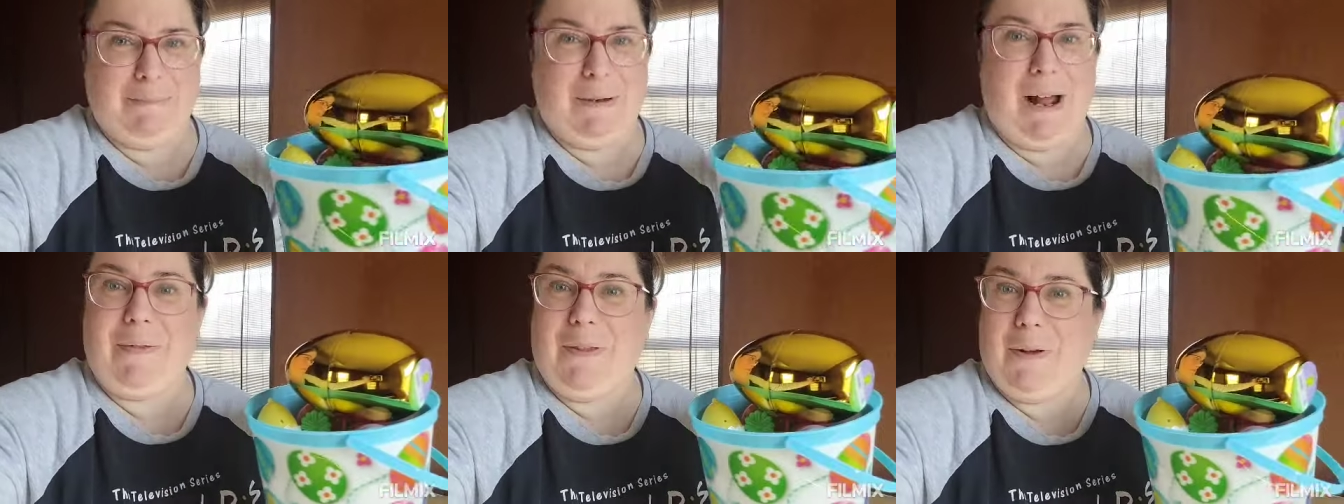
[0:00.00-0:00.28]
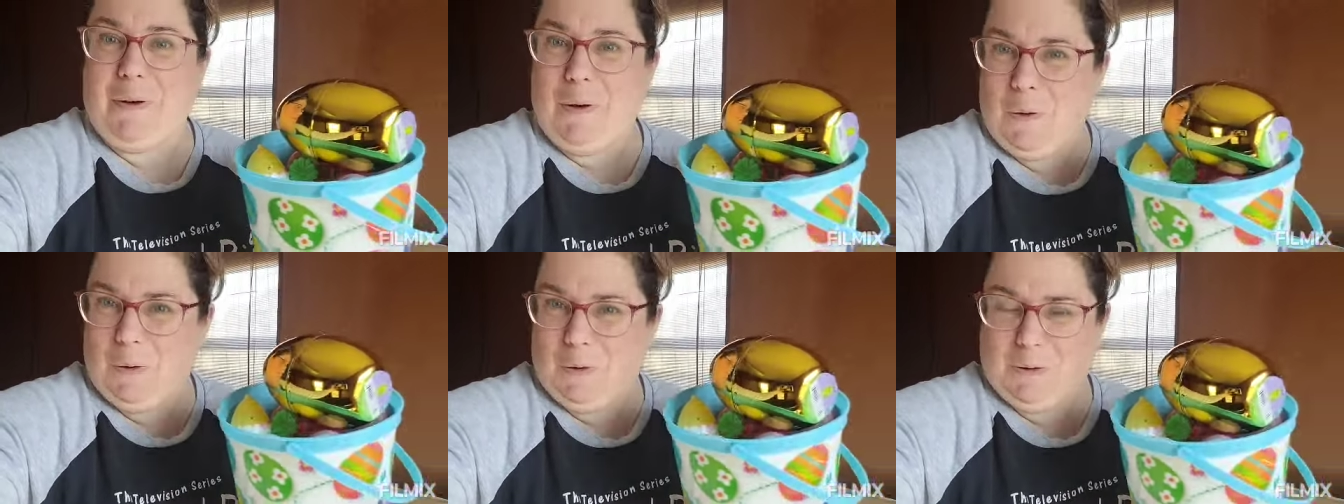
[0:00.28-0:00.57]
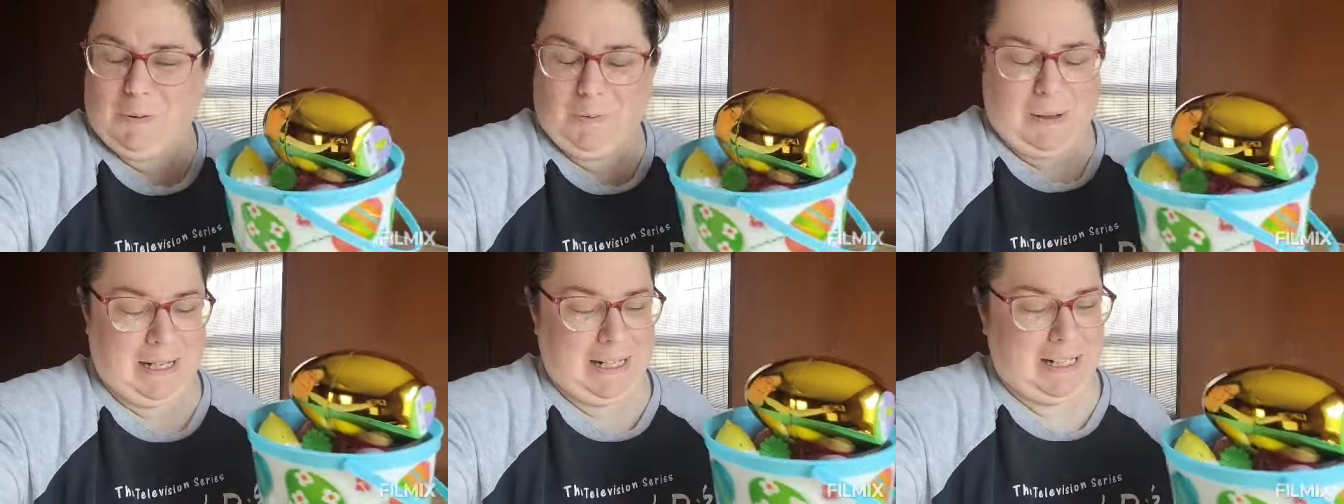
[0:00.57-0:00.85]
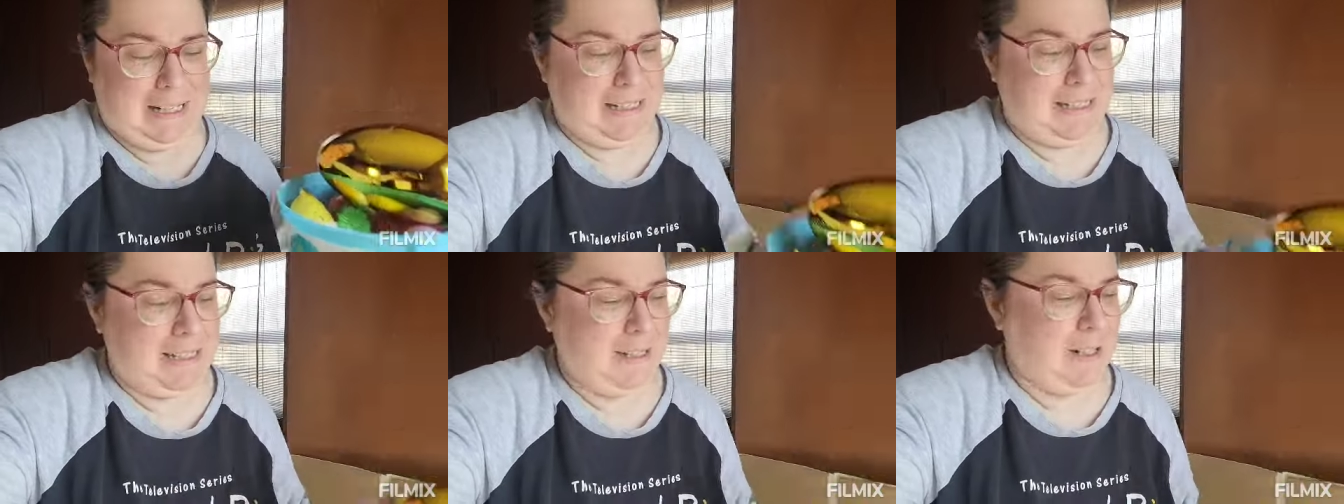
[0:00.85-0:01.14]
not the gold
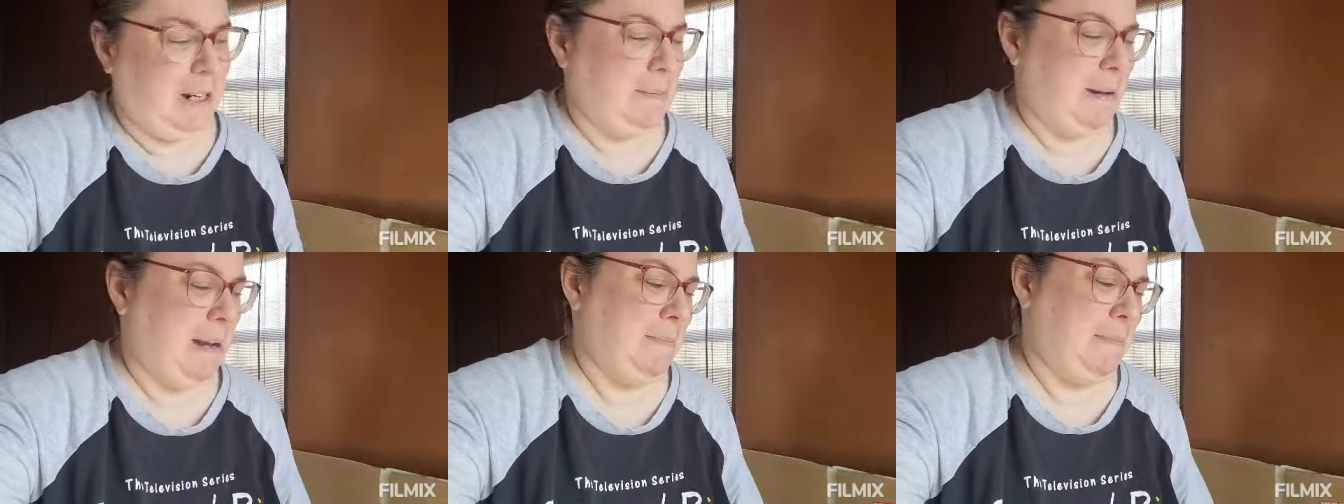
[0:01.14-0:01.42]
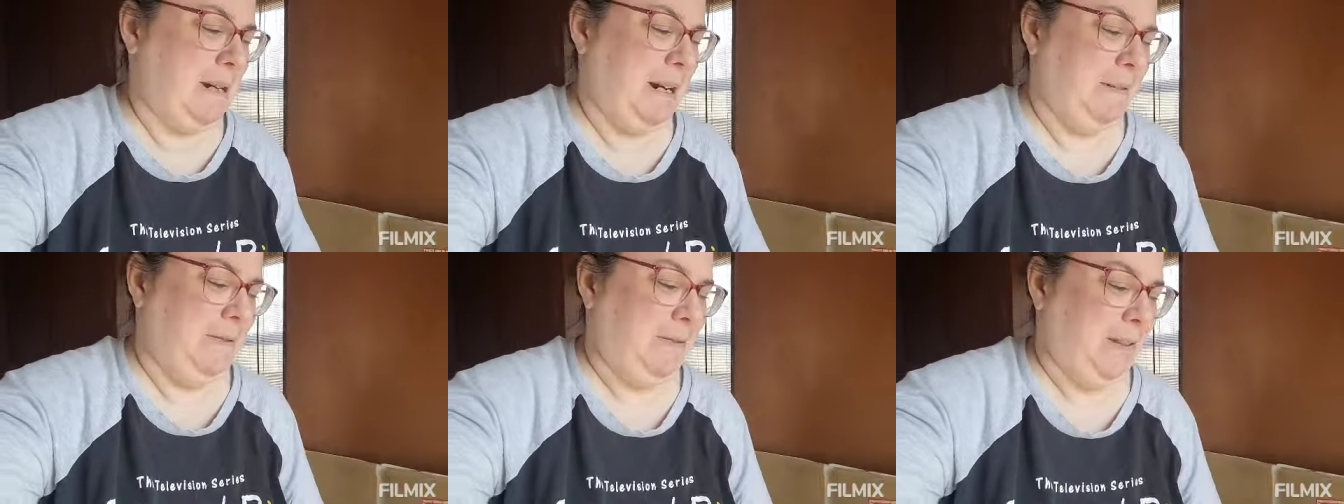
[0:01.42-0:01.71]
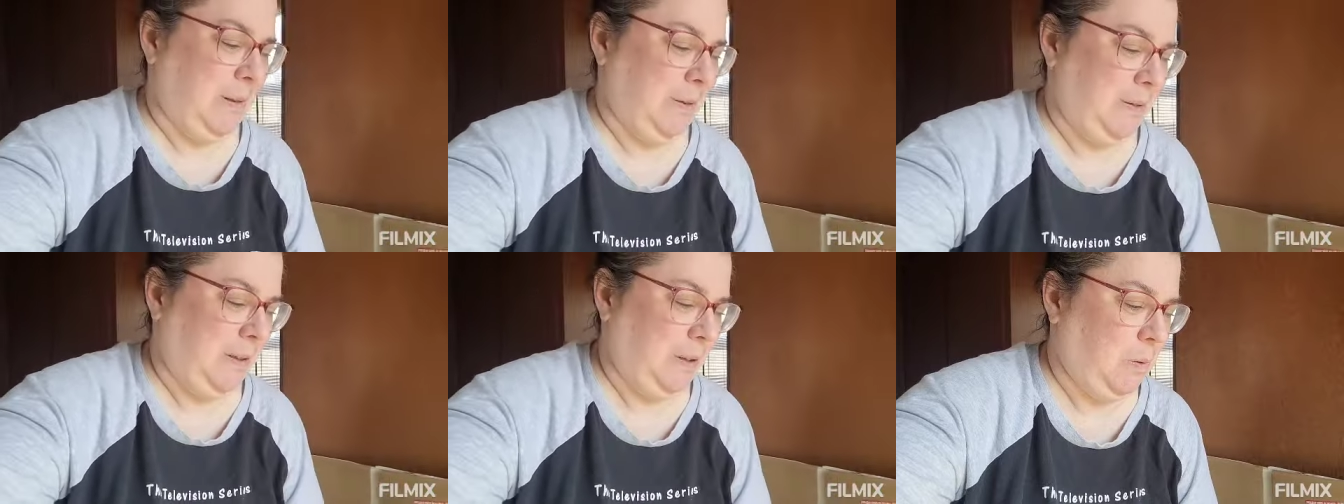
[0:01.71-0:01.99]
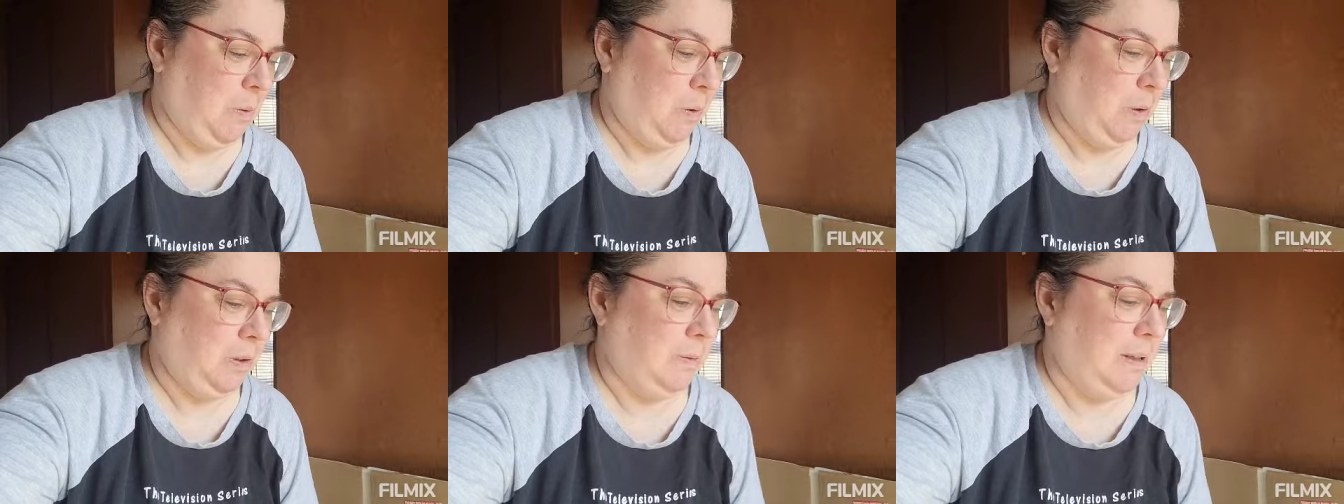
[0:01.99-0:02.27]
ones. So oh, I might put a few of
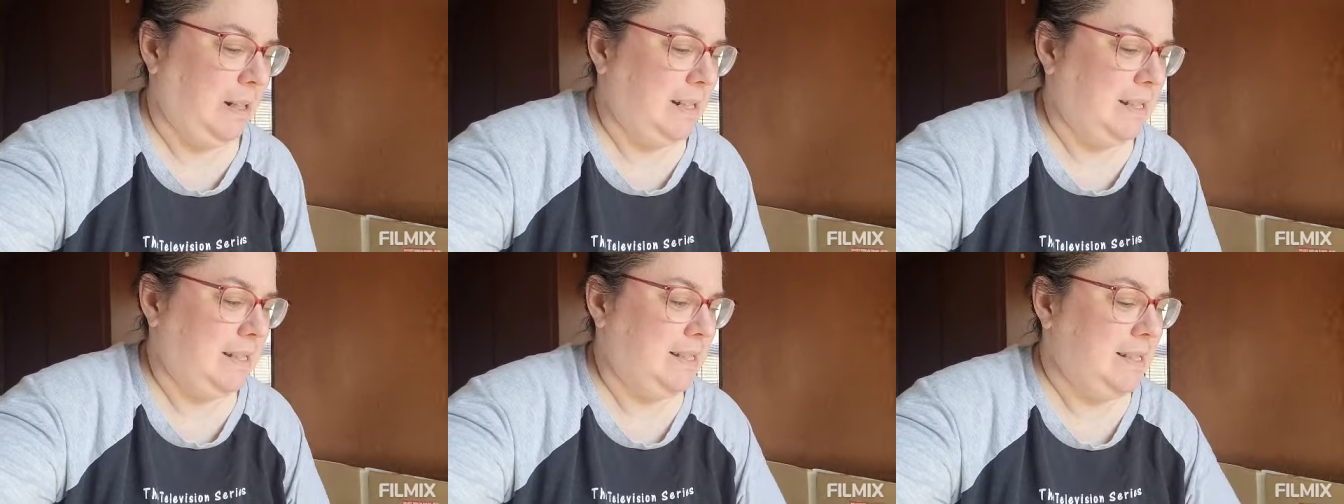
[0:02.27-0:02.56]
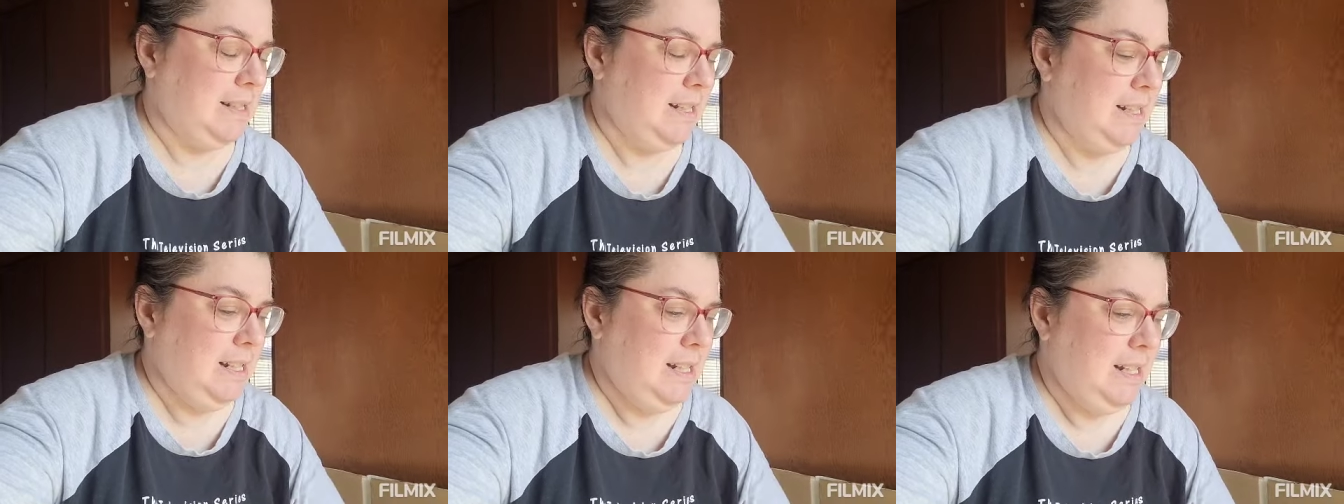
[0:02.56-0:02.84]
the gold ones.